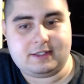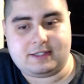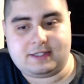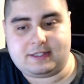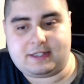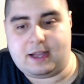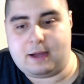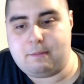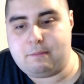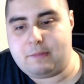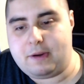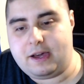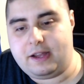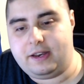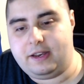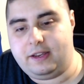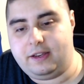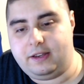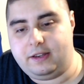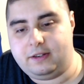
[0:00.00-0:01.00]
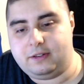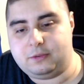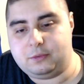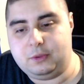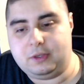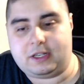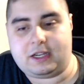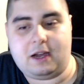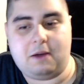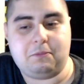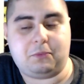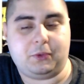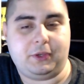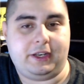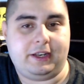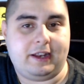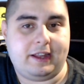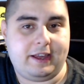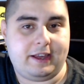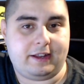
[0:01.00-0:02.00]
somebody will come to
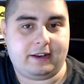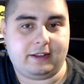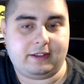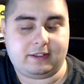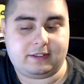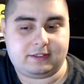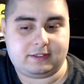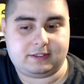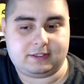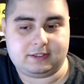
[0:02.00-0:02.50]
inherit